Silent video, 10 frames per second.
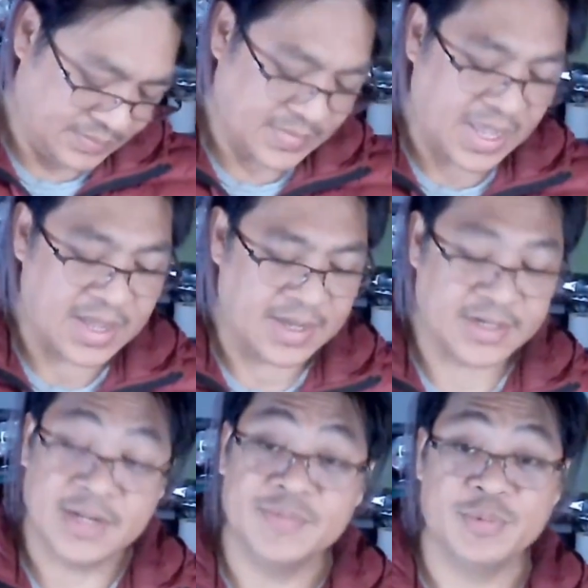It
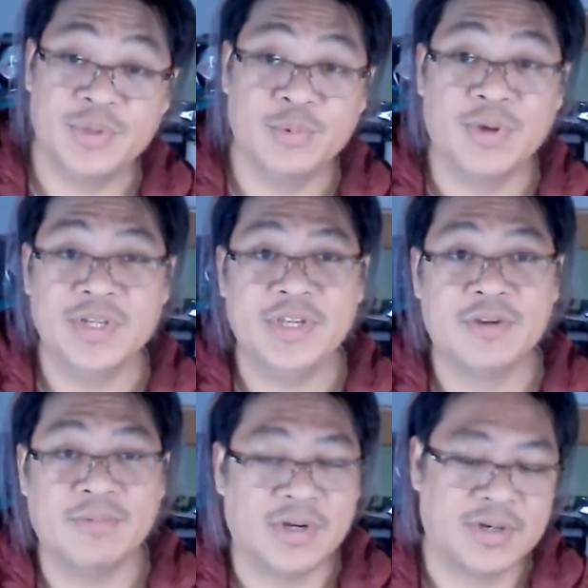comes with a
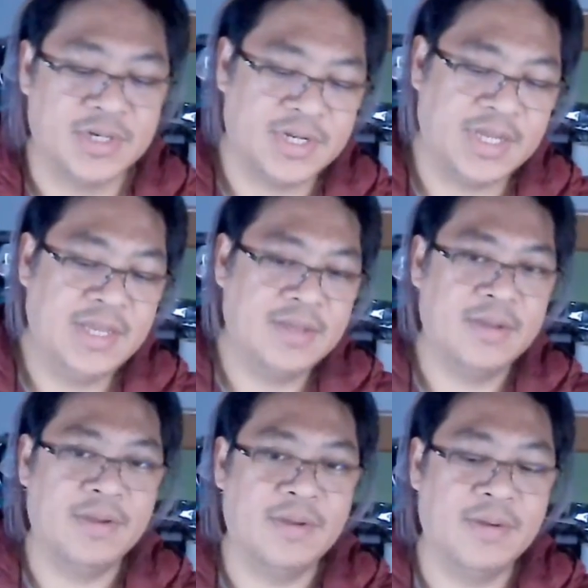1-year warranty
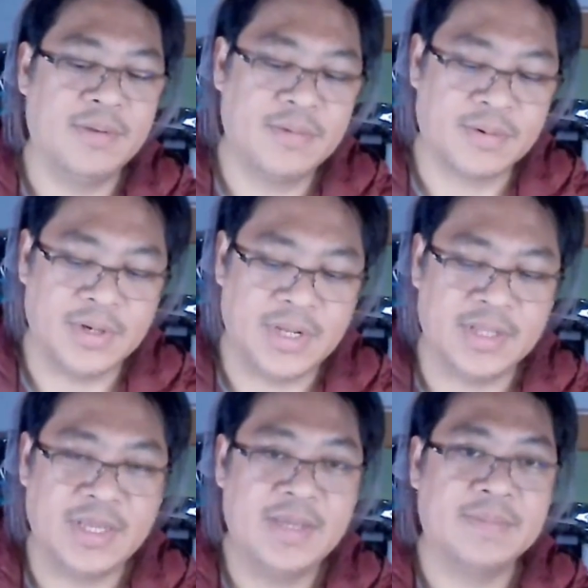accordingly.